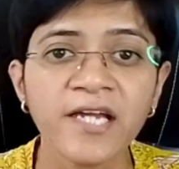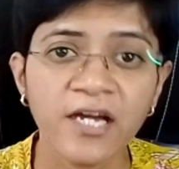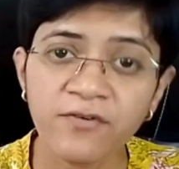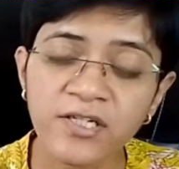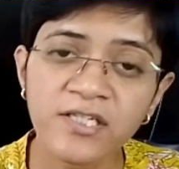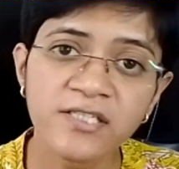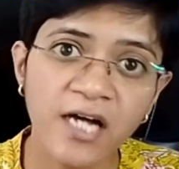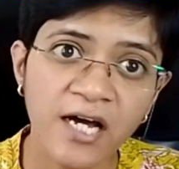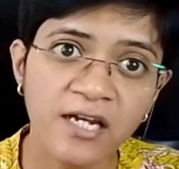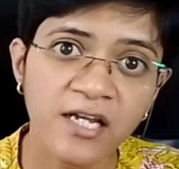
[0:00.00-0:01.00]
Cavities
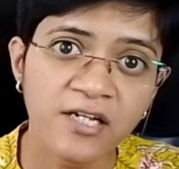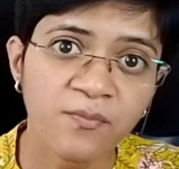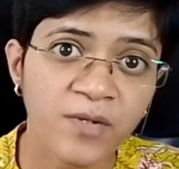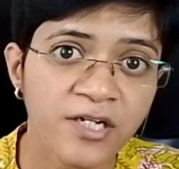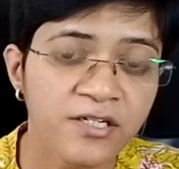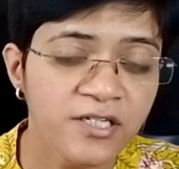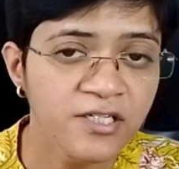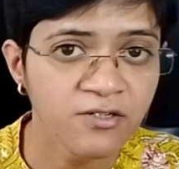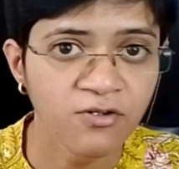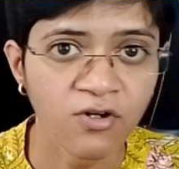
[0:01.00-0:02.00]
are like
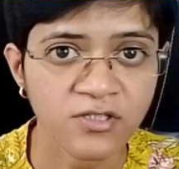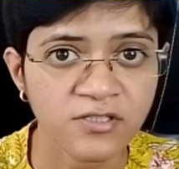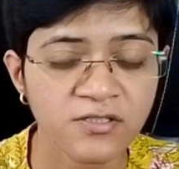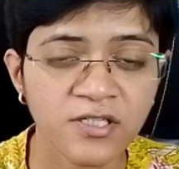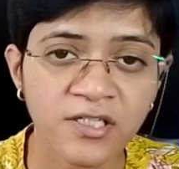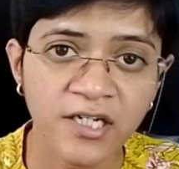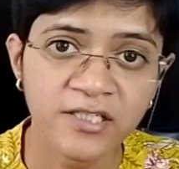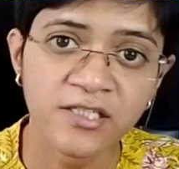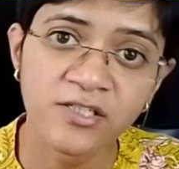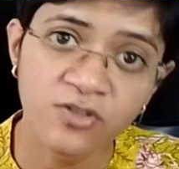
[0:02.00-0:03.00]
maintaining cause in
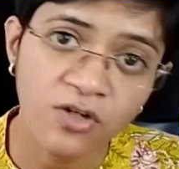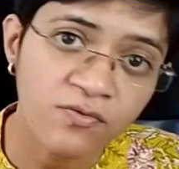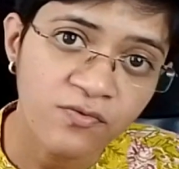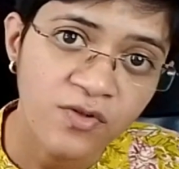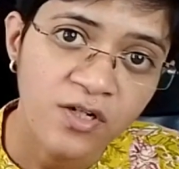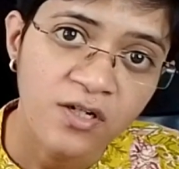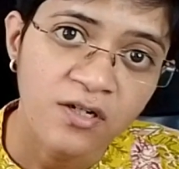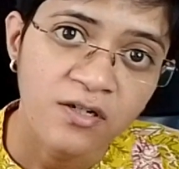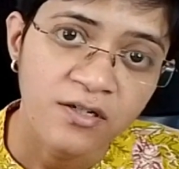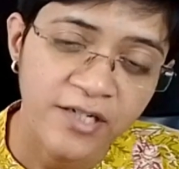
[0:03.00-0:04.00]
cases of
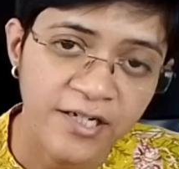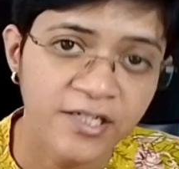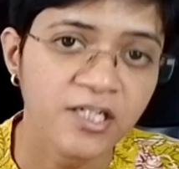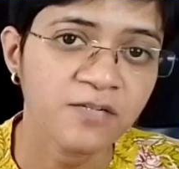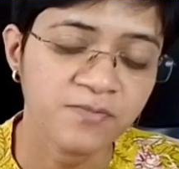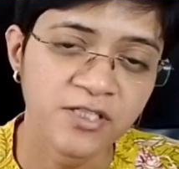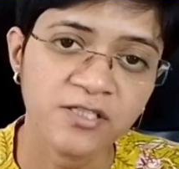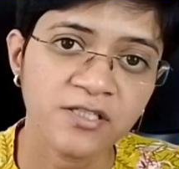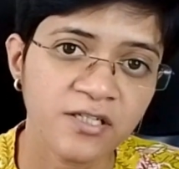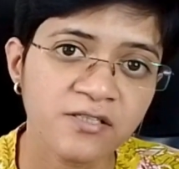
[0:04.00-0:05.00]
dental
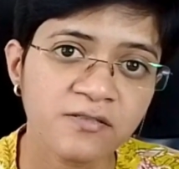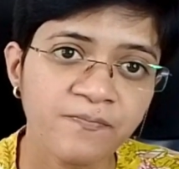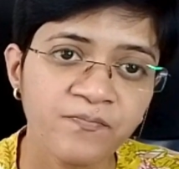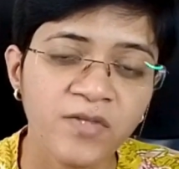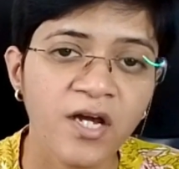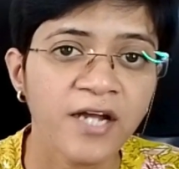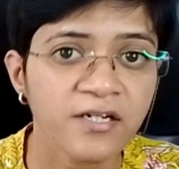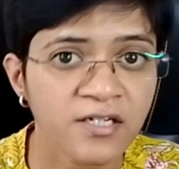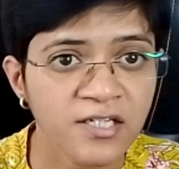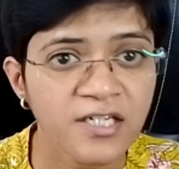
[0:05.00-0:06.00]
abscesses. And
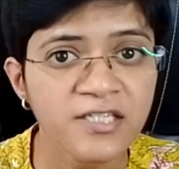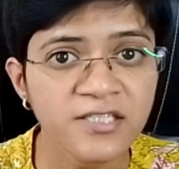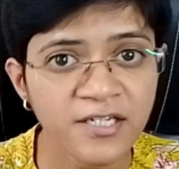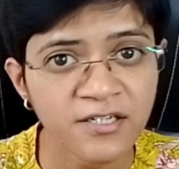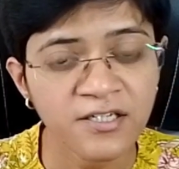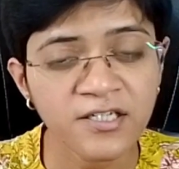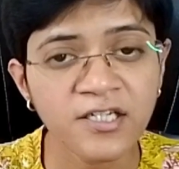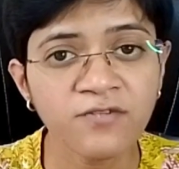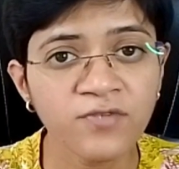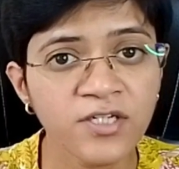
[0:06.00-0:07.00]
unless and
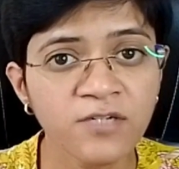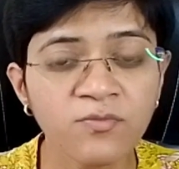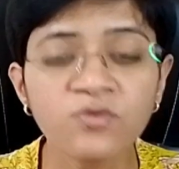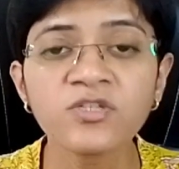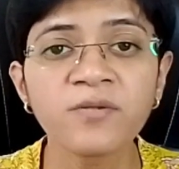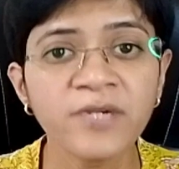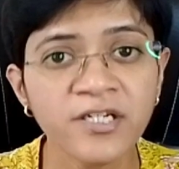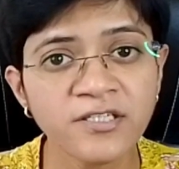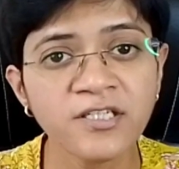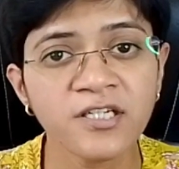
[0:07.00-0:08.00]
until we remove the
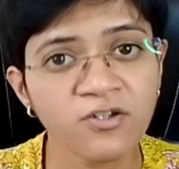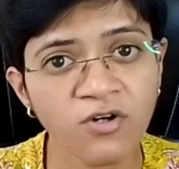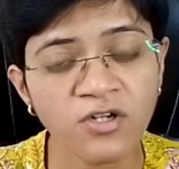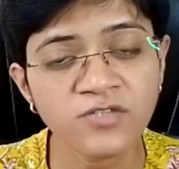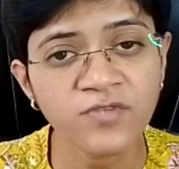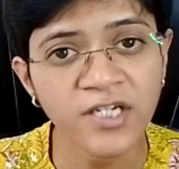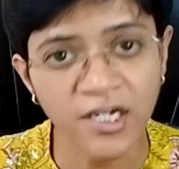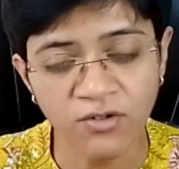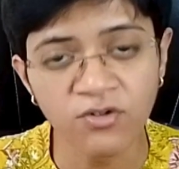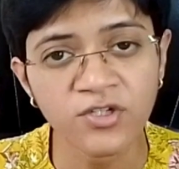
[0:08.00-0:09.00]
maintaining cause, we
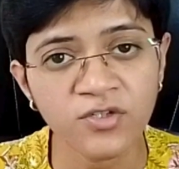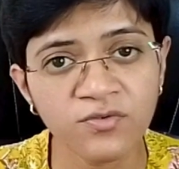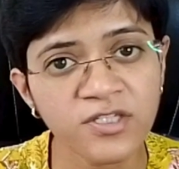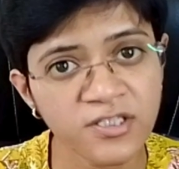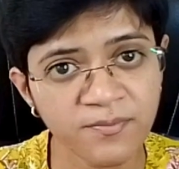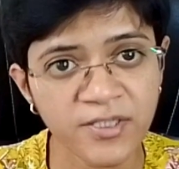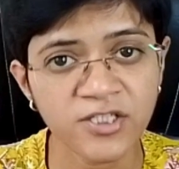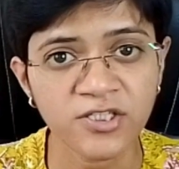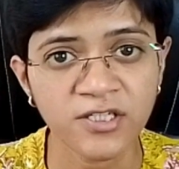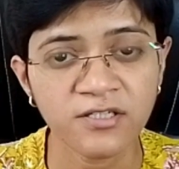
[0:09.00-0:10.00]
cannot cure the
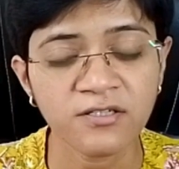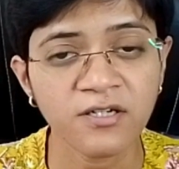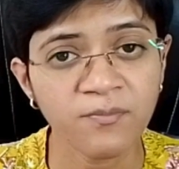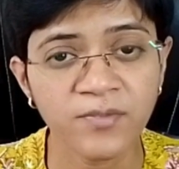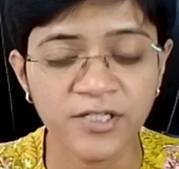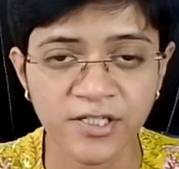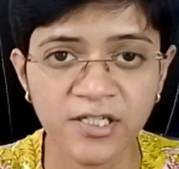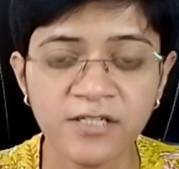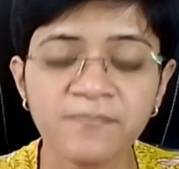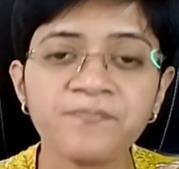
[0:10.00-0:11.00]
patient completely.